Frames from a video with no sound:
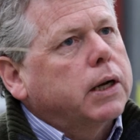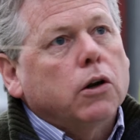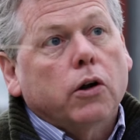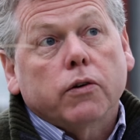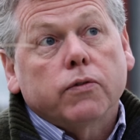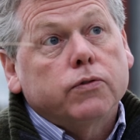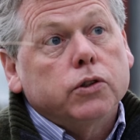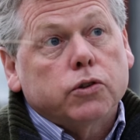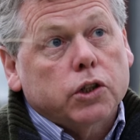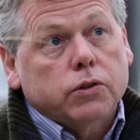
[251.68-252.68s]
get a lot of
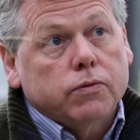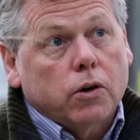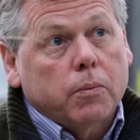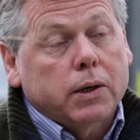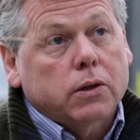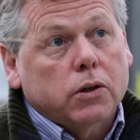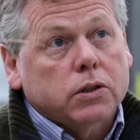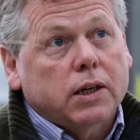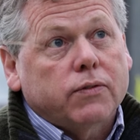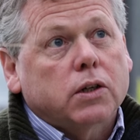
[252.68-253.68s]
nutrition from and
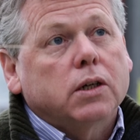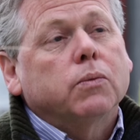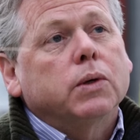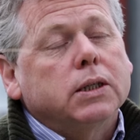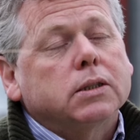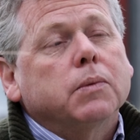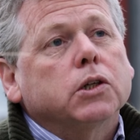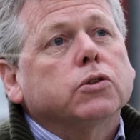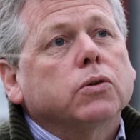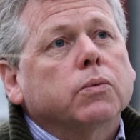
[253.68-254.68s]
across Africa. We need to
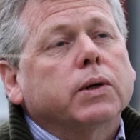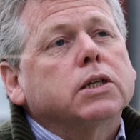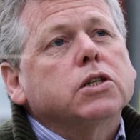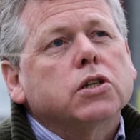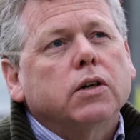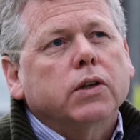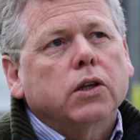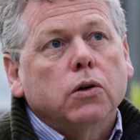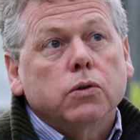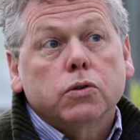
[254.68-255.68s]
make sure that we're conserving
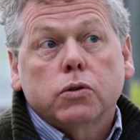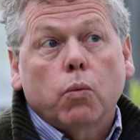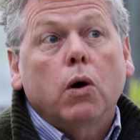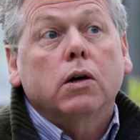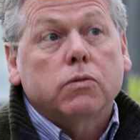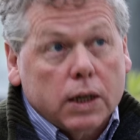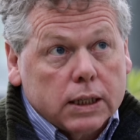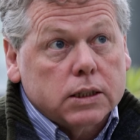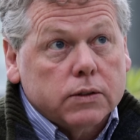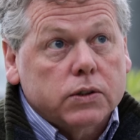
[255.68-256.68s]
those wild
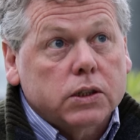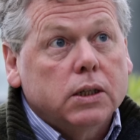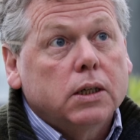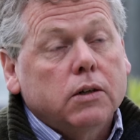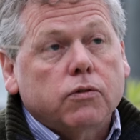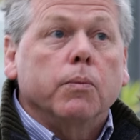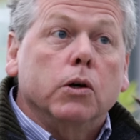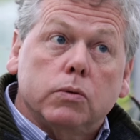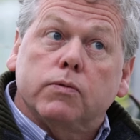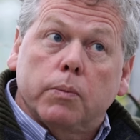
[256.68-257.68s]
relatives from,
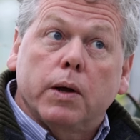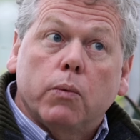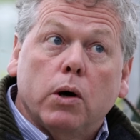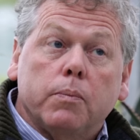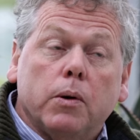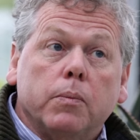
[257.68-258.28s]
those, from their wild